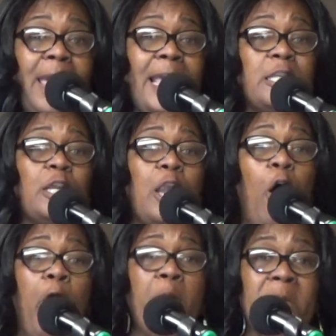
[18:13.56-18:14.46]
It's
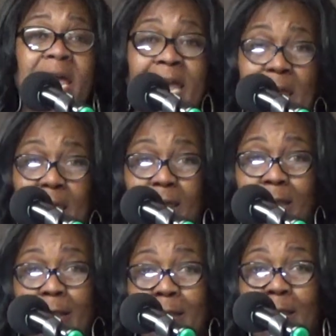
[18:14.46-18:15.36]
glory.
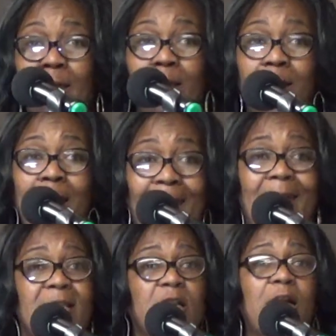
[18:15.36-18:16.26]

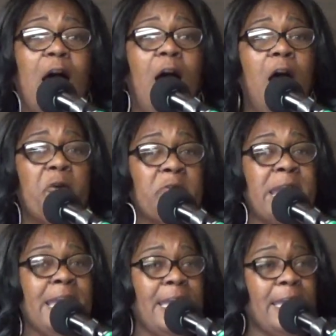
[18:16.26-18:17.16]
It's
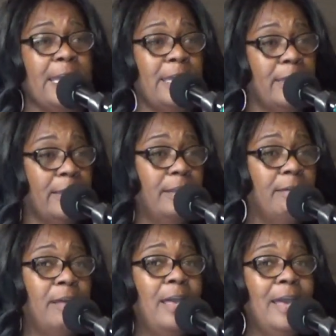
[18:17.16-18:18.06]
glory.
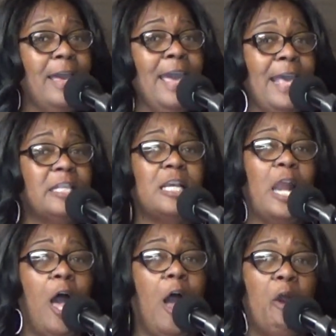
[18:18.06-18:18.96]
It's
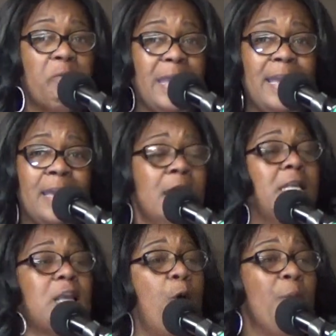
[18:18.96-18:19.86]
glory.
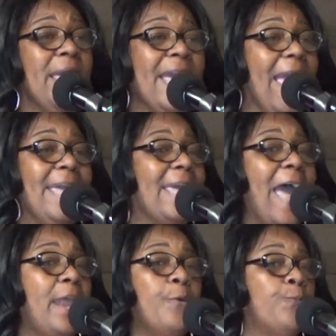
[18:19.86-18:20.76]
So we ain't
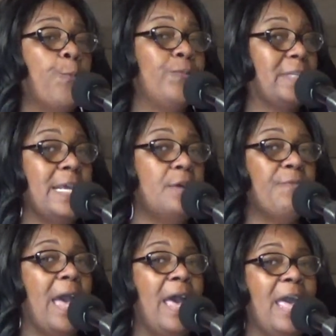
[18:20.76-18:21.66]
got to sit
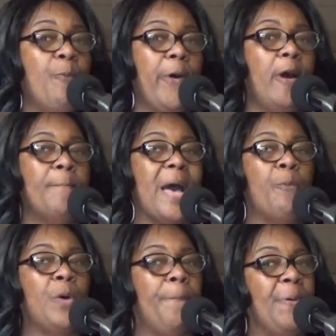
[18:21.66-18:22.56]
around and worry
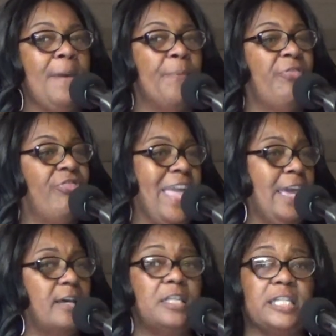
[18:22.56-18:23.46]
about what people
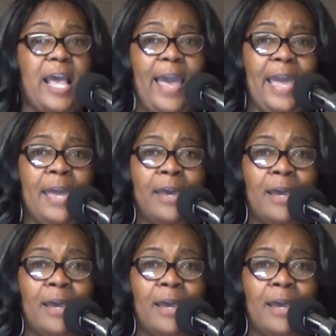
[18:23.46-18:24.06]
think or say.